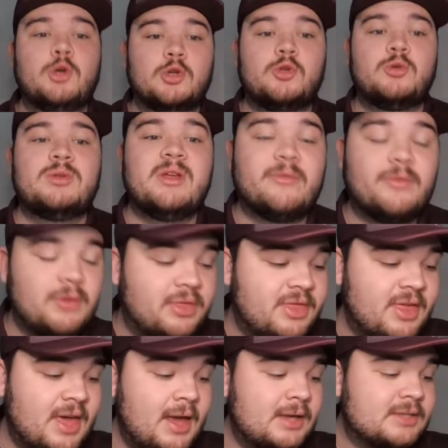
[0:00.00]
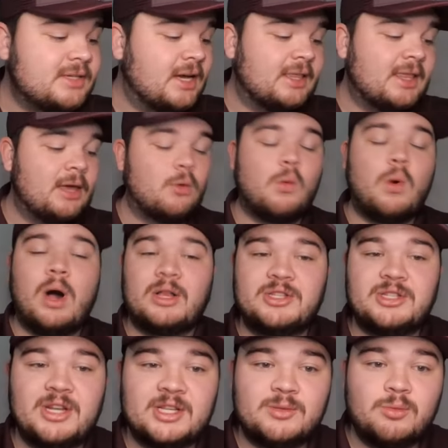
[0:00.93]
who can do different things. I like
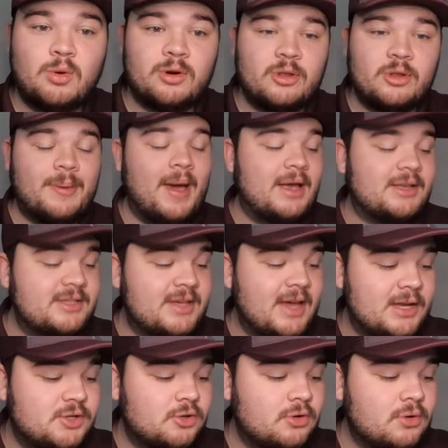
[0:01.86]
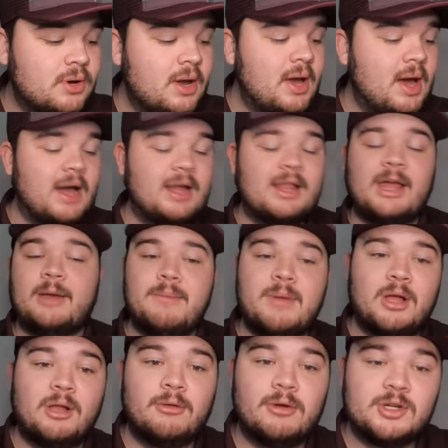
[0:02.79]
Watson as more of the pass catcher. I like
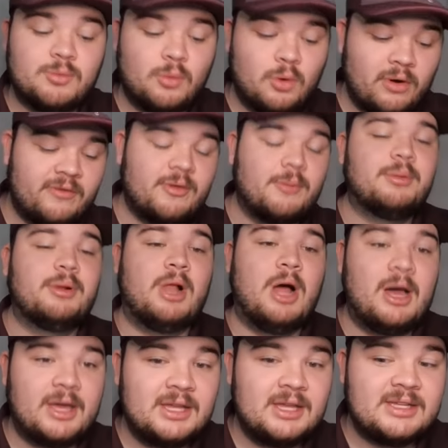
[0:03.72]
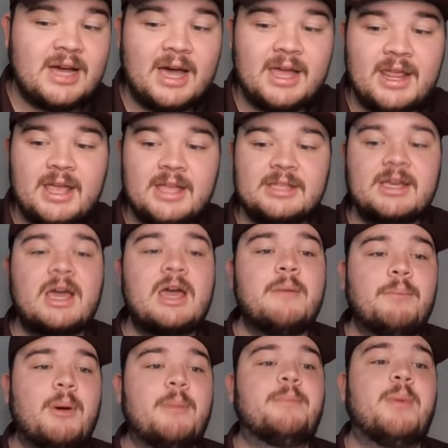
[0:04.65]
Miller as more of the blocking tight end.
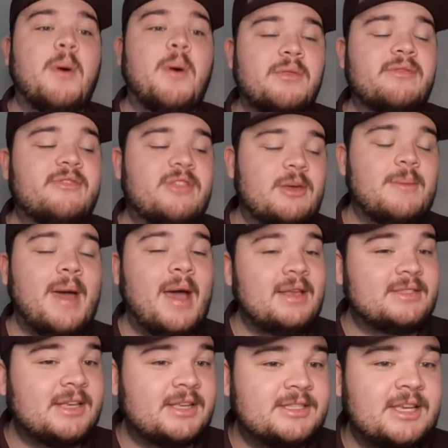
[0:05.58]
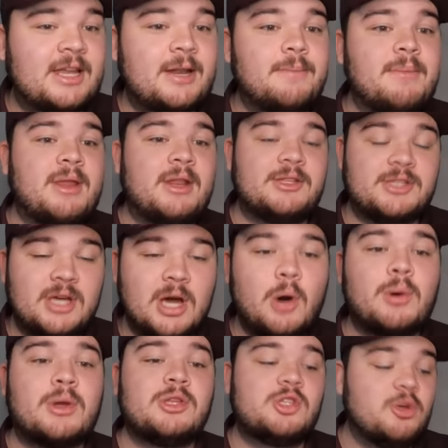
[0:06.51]
But both of them, as I said minutes
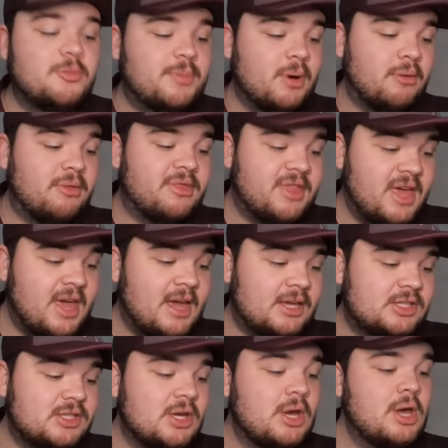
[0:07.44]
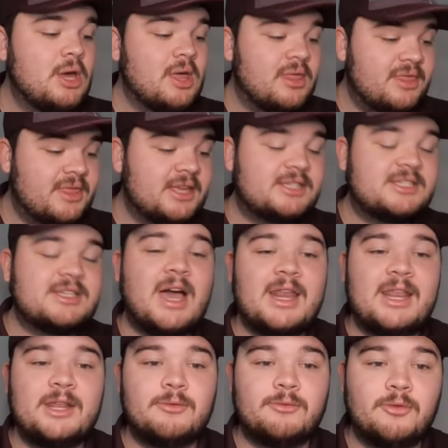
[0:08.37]
ago, can do both things. This
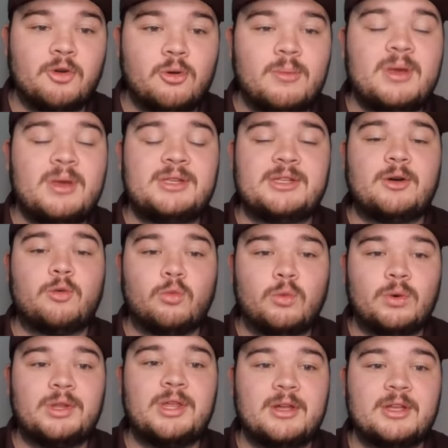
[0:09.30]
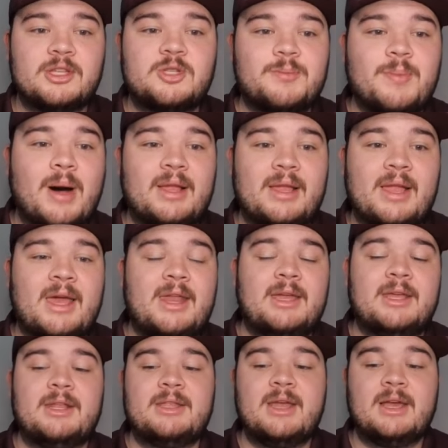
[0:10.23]
tight end room is in a really good spot
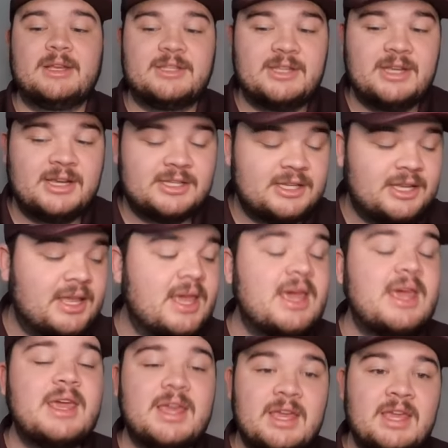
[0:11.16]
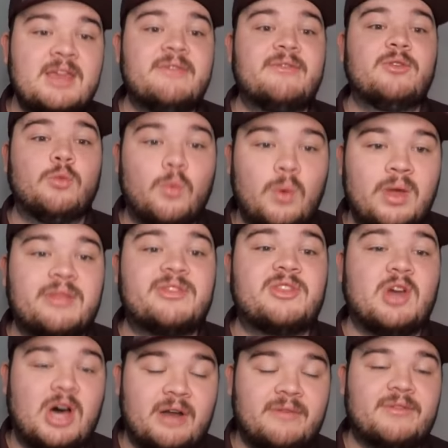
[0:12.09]
heading into next season, even with
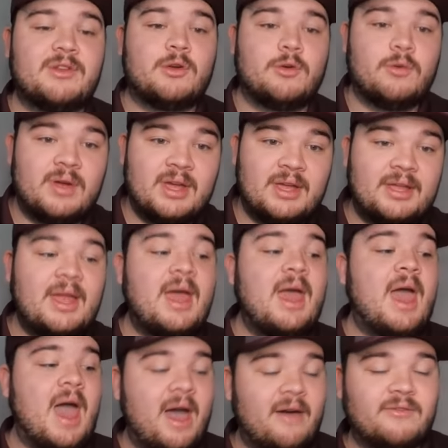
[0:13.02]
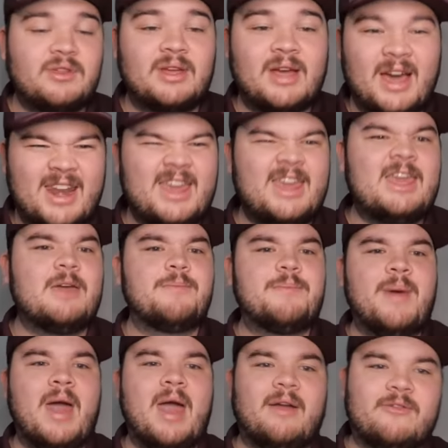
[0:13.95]
Donovan Green having to kind of
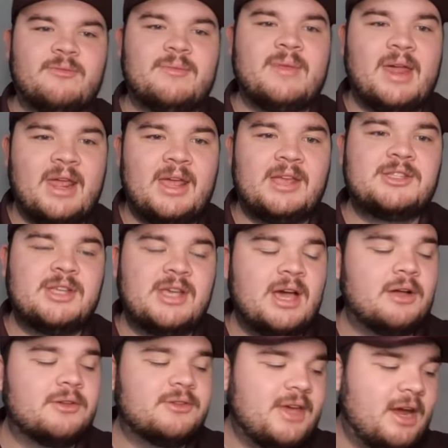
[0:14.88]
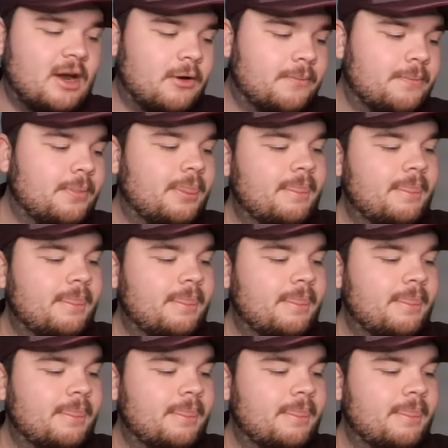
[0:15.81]
get back from that ACL tear.